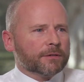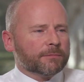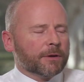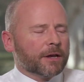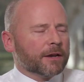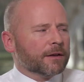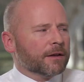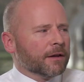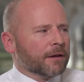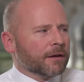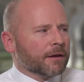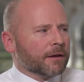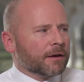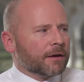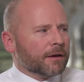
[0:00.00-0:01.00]
has been
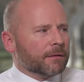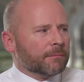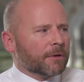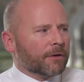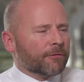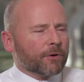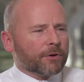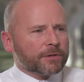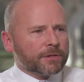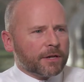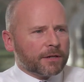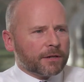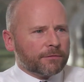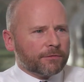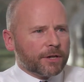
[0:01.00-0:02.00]
um, a focus
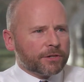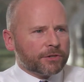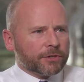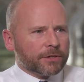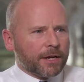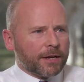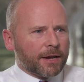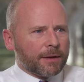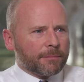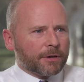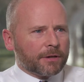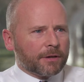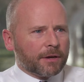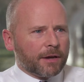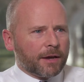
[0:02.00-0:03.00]
on the inflation
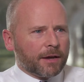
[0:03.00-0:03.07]
dynamic,